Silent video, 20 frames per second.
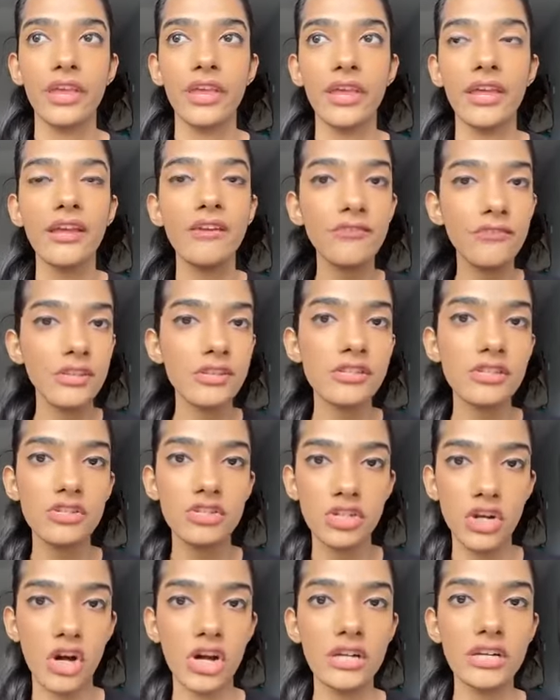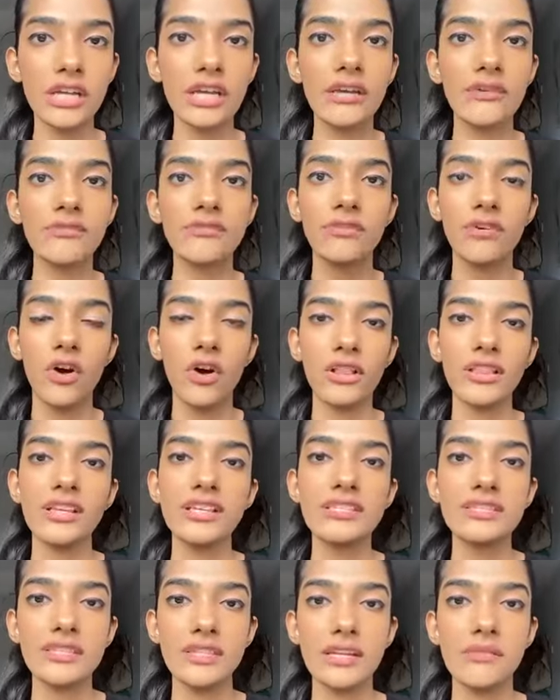give this a shot. Give all
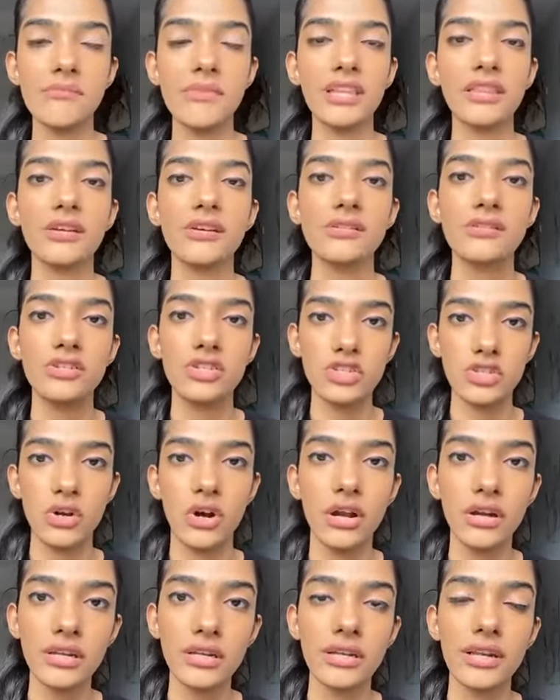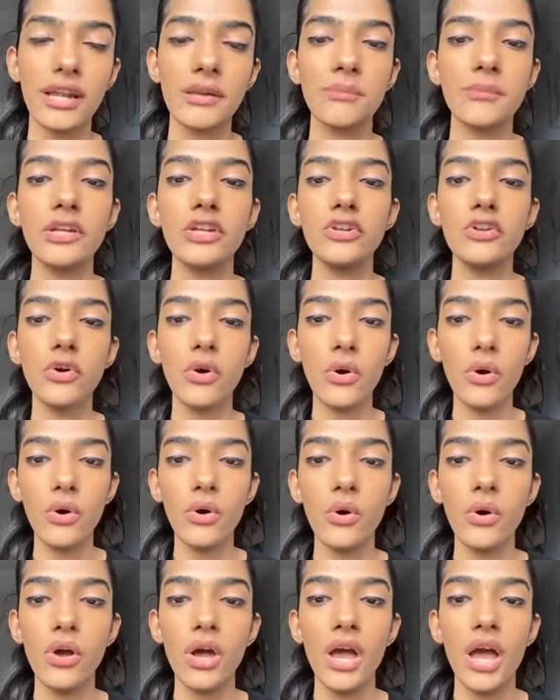these 3 methods a shot. Let me
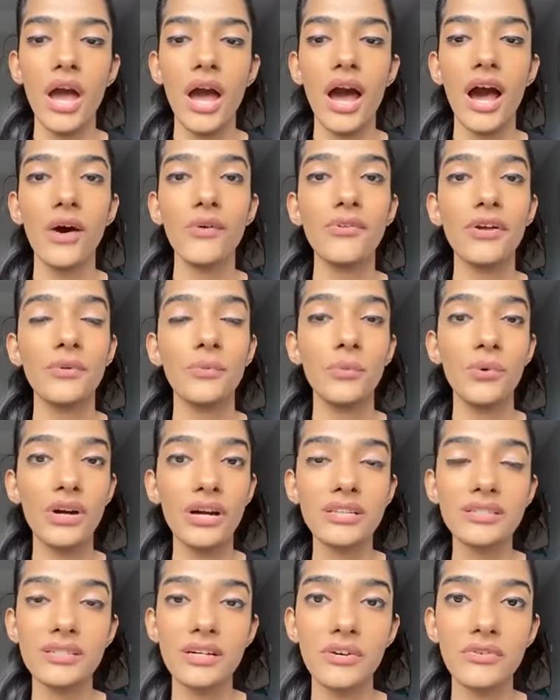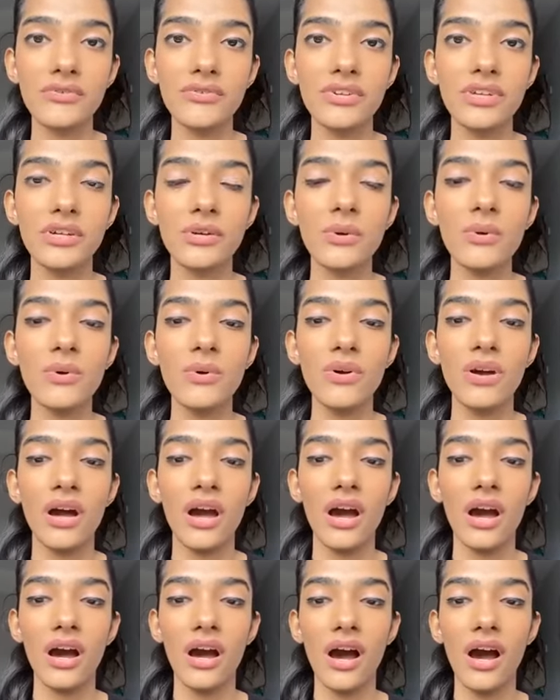know how that works out for you,
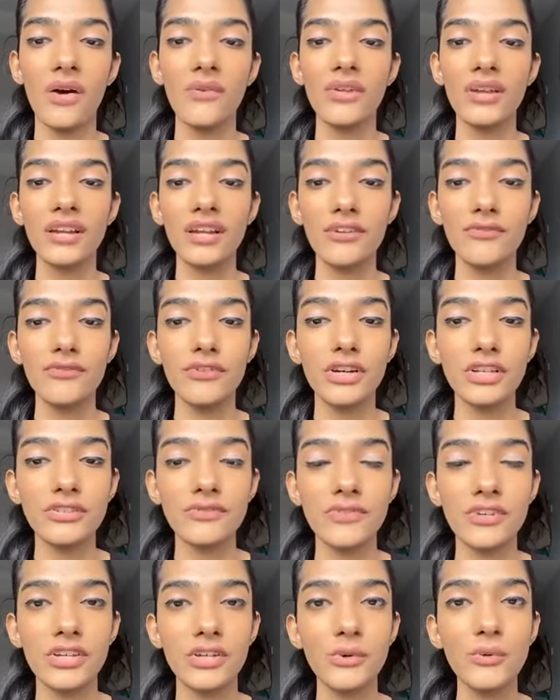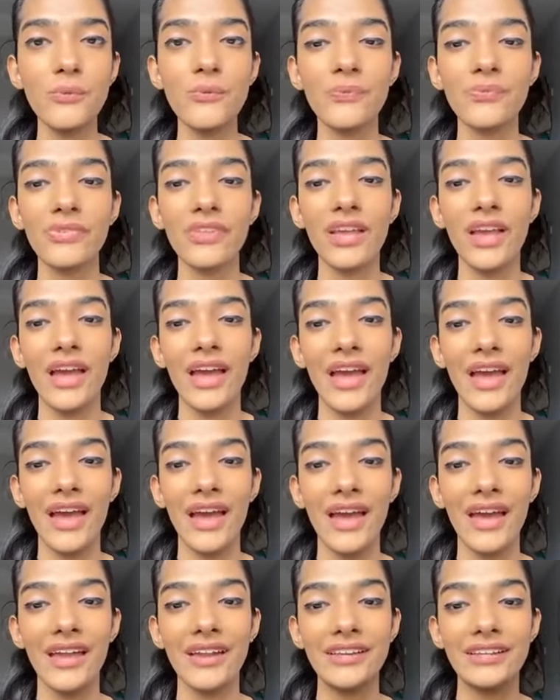how that converts for you,
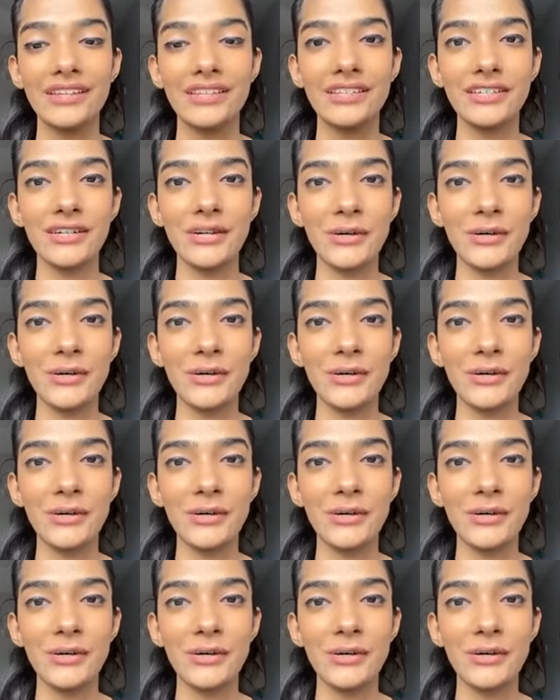and